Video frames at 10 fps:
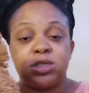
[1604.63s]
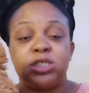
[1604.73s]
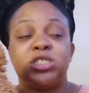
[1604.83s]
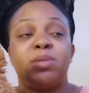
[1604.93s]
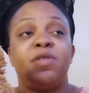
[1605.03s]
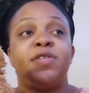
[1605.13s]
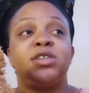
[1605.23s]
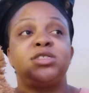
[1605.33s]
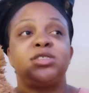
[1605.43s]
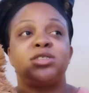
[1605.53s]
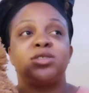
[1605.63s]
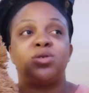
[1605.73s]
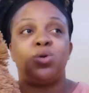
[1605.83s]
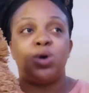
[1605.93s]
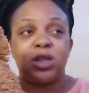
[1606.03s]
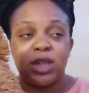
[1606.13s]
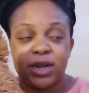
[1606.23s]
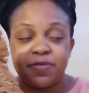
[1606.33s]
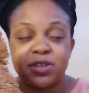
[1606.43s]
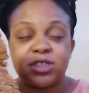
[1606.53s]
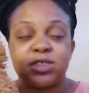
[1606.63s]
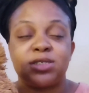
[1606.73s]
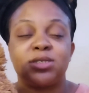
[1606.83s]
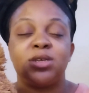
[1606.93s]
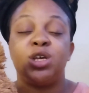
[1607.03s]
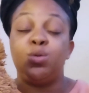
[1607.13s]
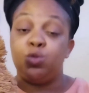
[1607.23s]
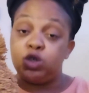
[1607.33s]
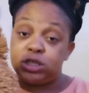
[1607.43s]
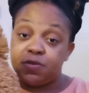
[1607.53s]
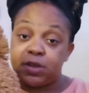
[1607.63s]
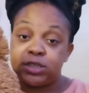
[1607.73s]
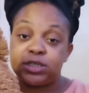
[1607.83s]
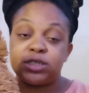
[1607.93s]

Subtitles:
See, some of us, or a lot of us, most of us,